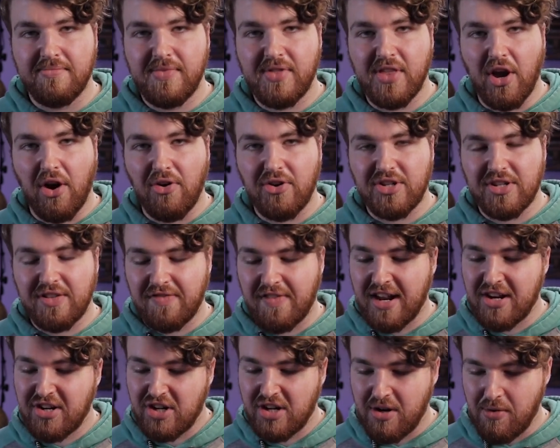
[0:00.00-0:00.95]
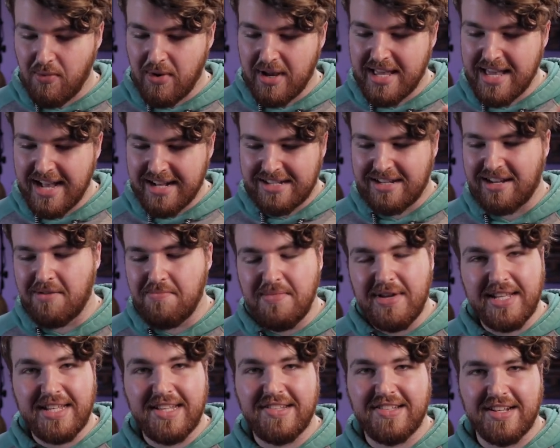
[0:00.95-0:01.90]
The orange is flashing, we're getting a
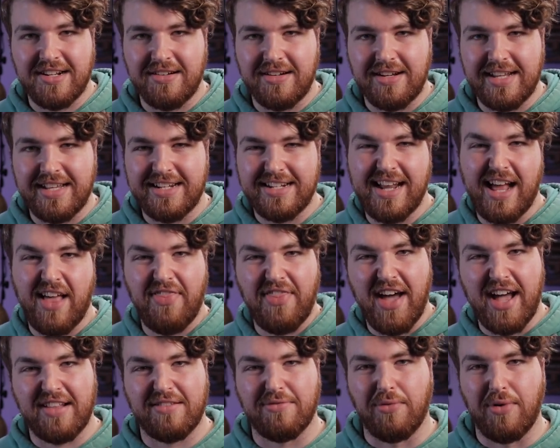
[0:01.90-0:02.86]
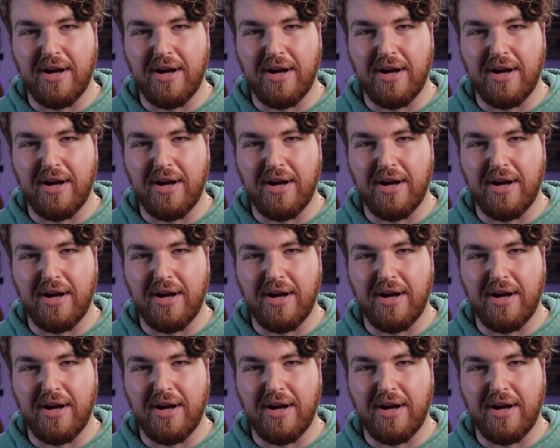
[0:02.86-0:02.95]
MIDI signal in, and that's